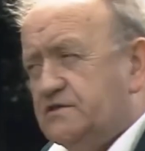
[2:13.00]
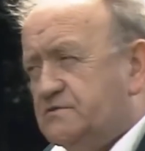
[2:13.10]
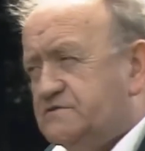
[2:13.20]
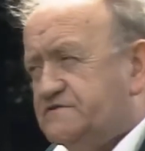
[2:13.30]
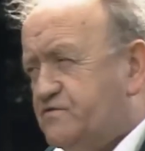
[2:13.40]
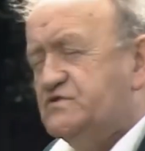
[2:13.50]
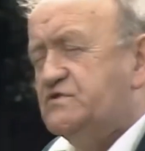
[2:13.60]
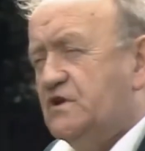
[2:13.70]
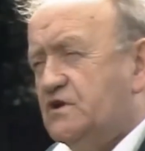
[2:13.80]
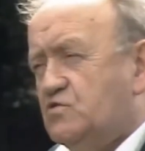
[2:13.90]
And there was
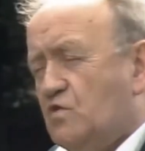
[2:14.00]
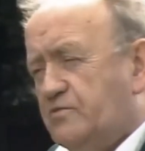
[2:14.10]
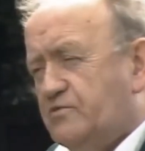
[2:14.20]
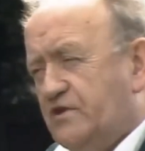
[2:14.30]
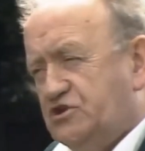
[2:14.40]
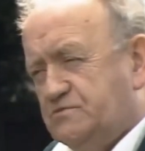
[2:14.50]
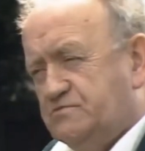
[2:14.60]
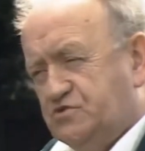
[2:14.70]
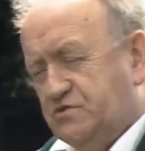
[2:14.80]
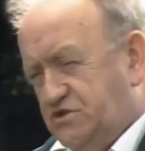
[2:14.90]
full
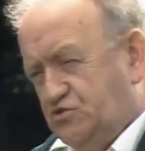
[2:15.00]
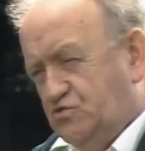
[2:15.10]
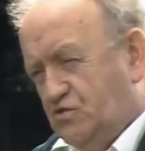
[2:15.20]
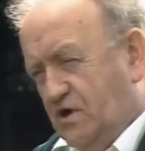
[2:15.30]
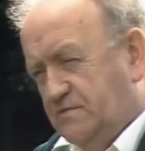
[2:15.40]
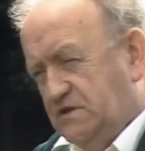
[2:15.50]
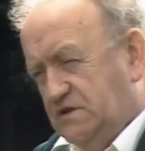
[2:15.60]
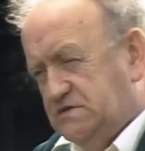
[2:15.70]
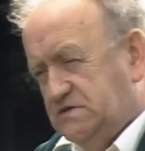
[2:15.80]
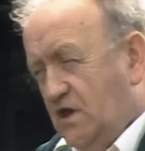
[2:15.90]
cooperation between the two
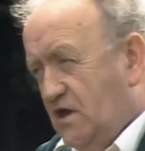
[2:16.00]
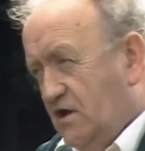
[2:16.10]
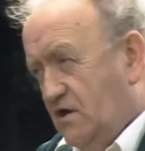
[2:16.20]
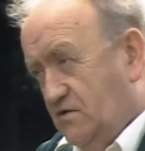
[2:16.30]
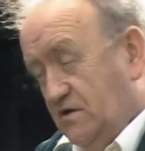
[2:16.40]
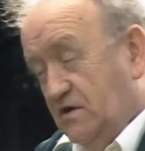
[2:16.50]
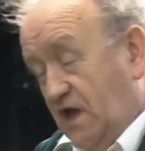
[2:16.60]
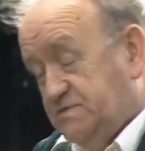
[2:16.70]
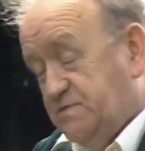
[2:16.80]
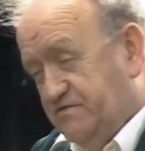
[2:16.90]
committees, and
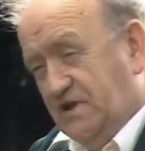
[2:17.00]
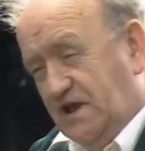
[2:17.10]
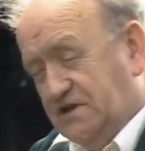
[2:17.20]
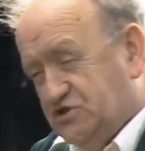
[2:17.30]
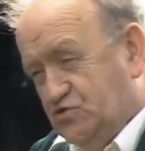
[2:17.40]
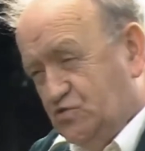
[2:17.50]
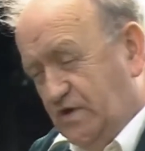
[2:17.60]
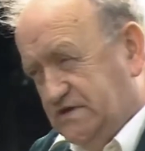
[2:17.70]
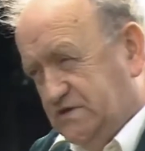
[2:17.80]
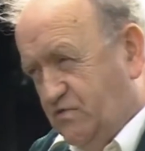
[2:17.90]
has been for the last 2
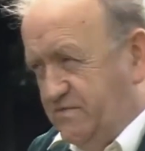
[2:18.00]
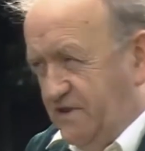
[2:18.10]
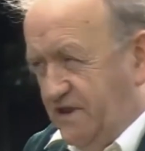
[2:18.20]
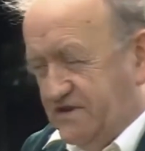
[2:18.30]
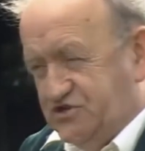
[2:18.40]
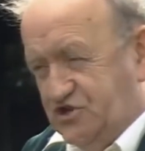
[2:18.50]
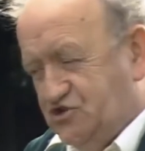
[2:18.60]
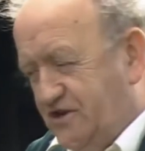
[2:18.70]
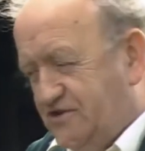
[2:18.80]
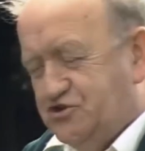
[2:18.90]
weeks. We've been
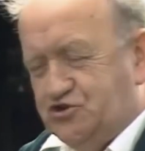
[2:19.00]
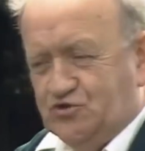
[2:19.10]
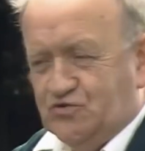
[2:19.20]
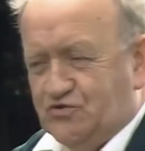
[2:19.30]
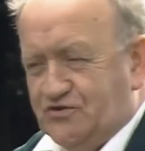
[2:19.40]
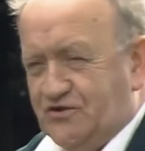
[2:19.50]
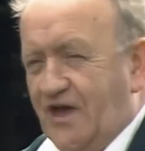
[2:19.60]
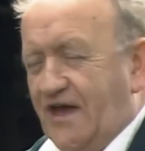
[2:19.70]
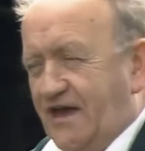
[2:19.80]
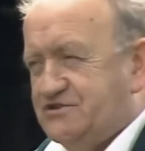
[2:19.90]
exchanging literature and
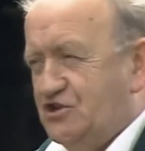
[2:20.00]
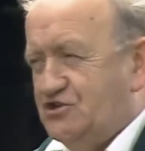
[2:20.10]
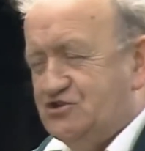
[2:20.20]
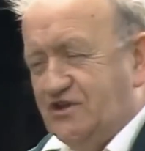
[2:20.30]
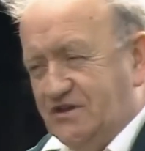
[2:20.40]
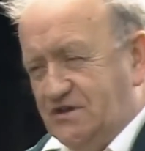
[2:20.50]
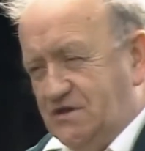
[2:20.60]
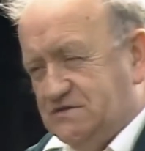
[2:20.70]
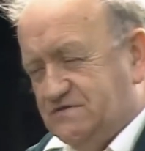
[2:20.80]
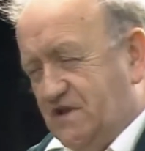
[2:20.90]
exchanging
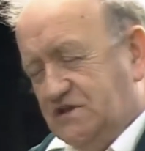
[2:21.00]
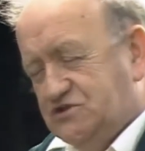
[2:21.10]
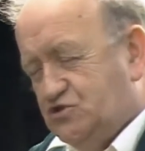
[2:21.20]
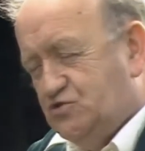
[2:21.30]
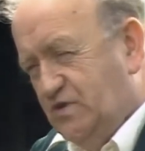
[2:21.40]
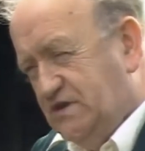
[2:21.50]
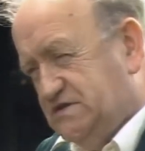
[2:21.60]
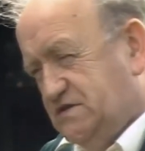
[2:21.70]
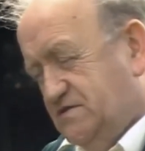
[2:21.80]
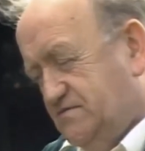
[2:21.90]
ideas for the last 2
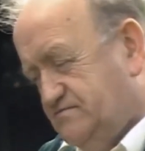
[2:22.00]
weeks.